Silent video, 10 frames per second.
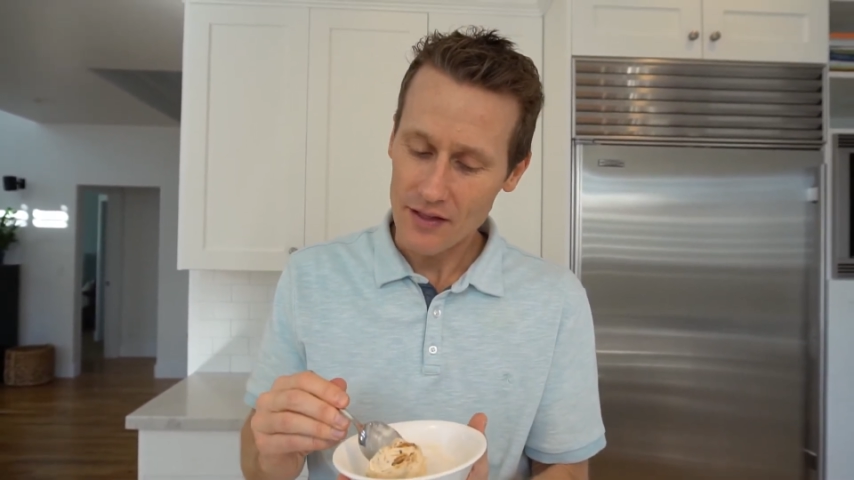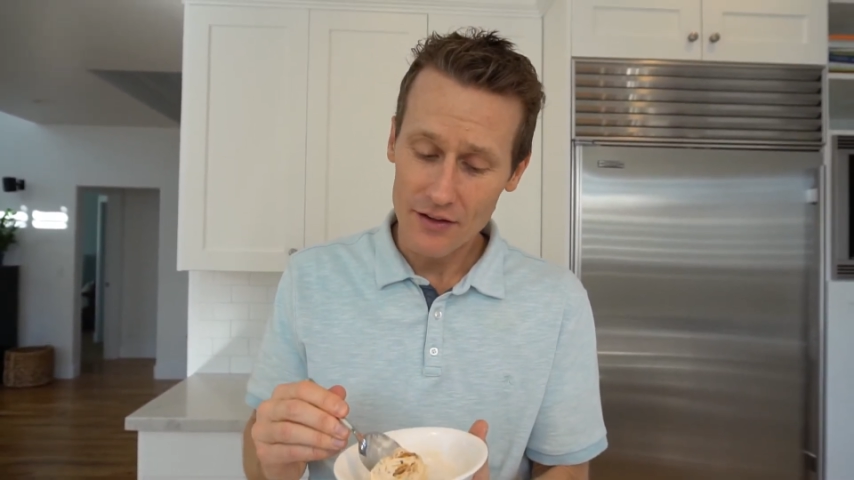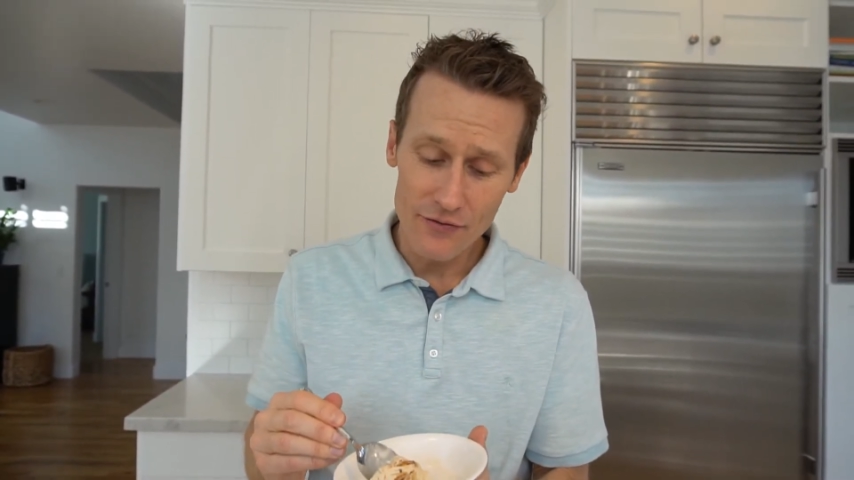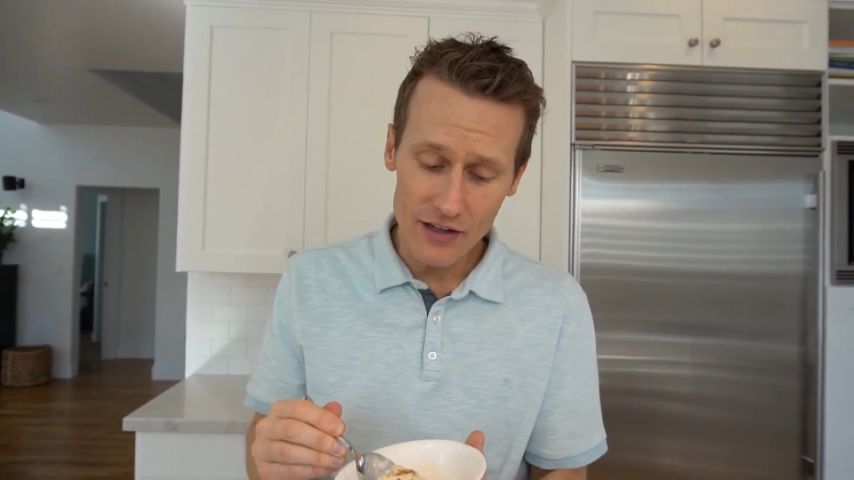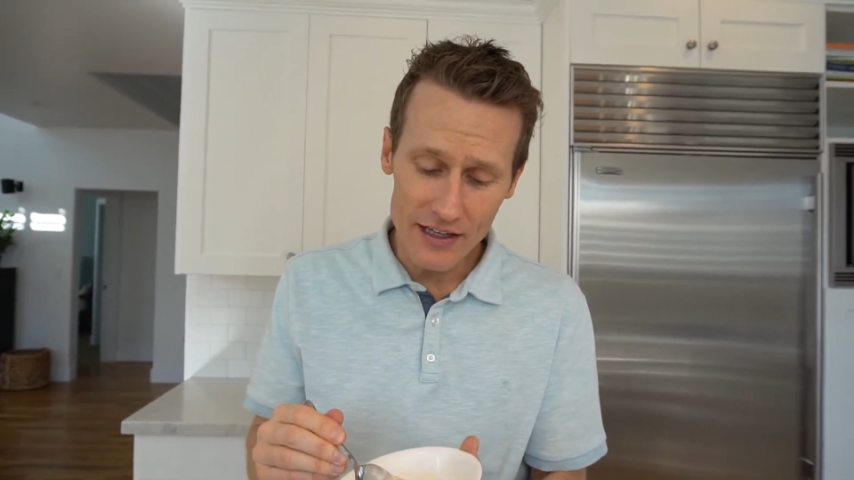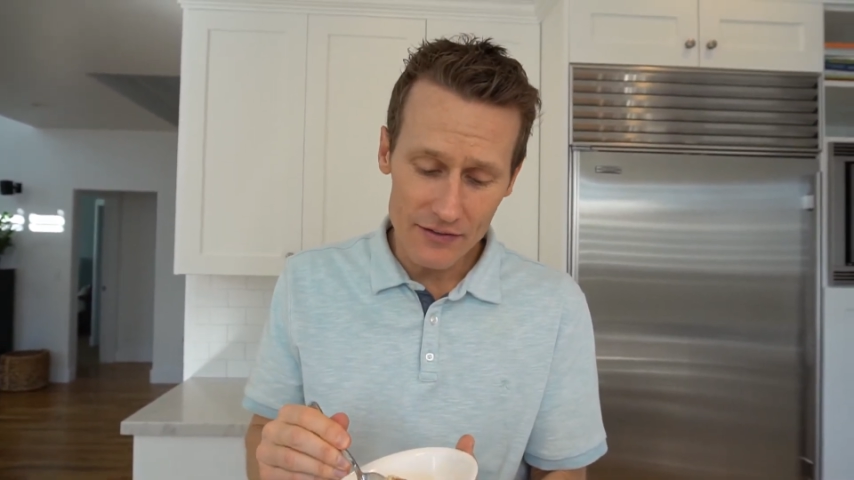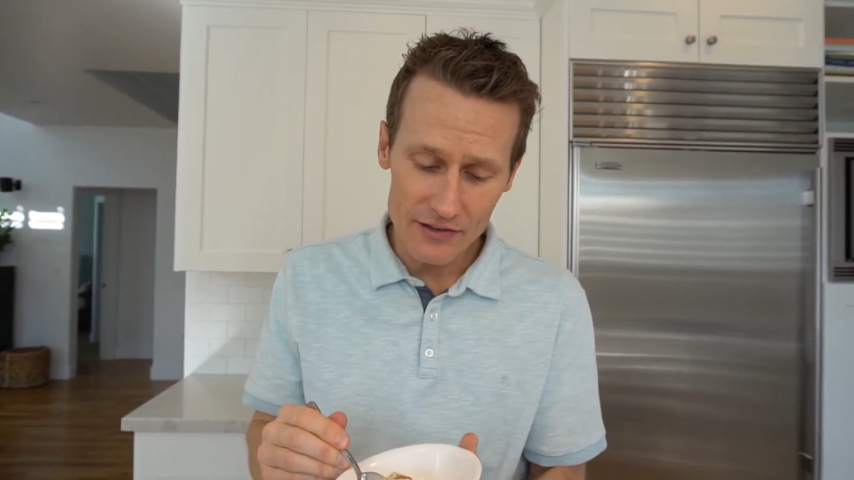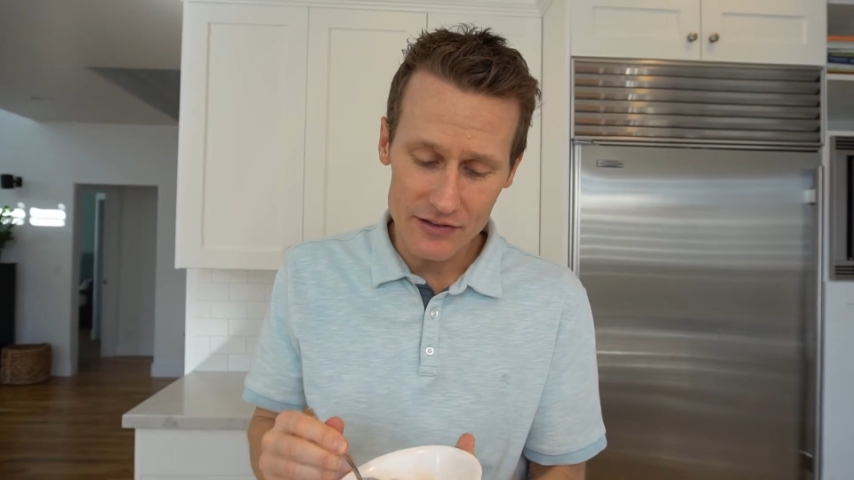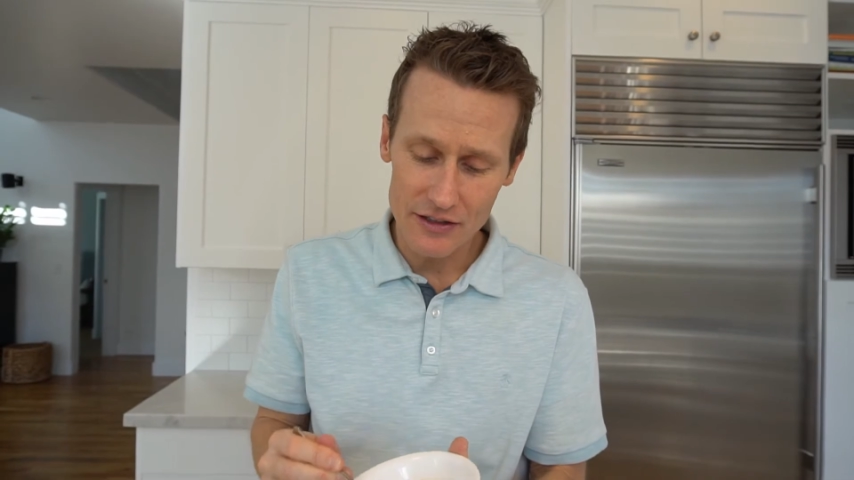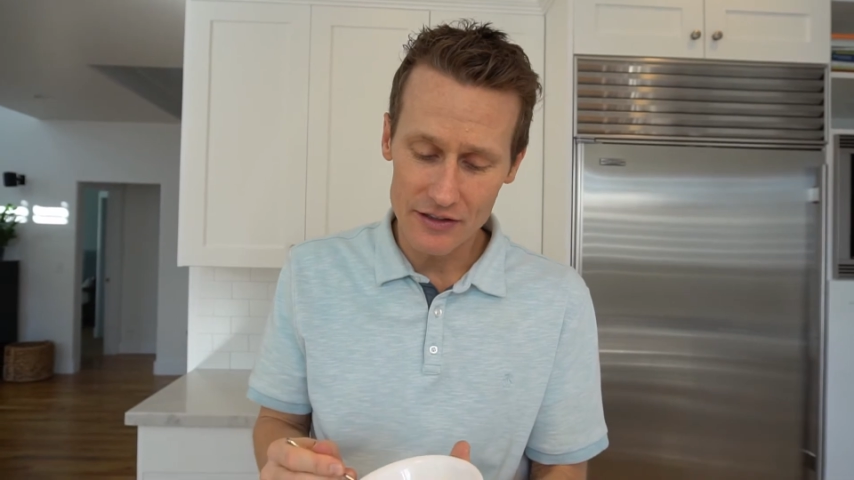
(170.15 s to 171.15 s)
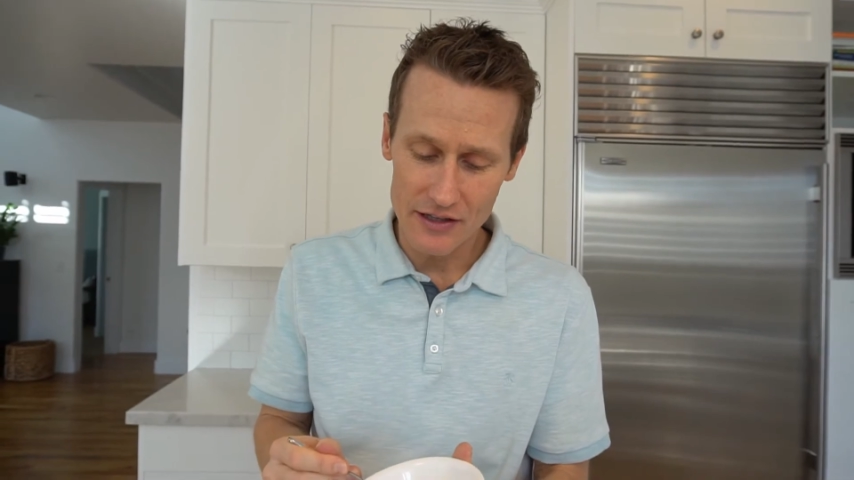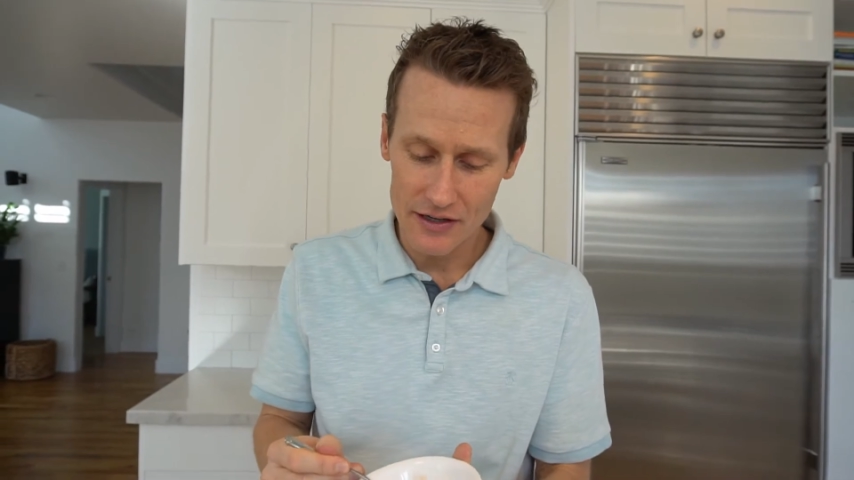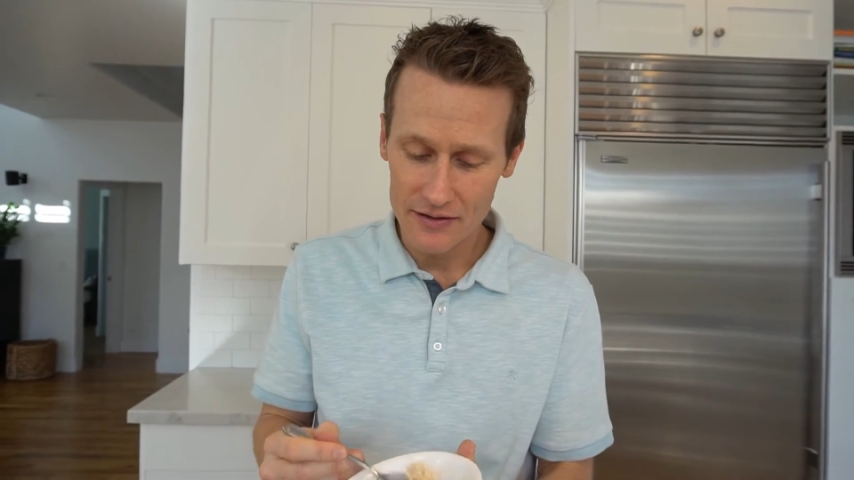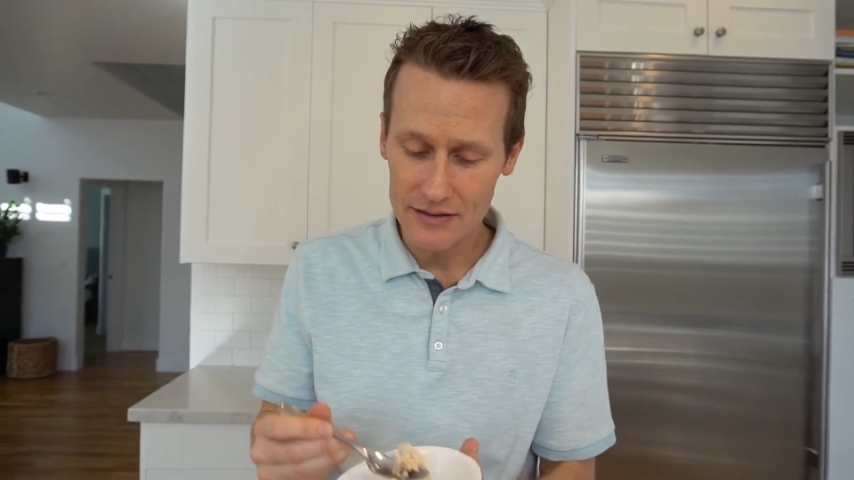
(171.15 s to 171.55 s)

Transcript: The flavor is good though.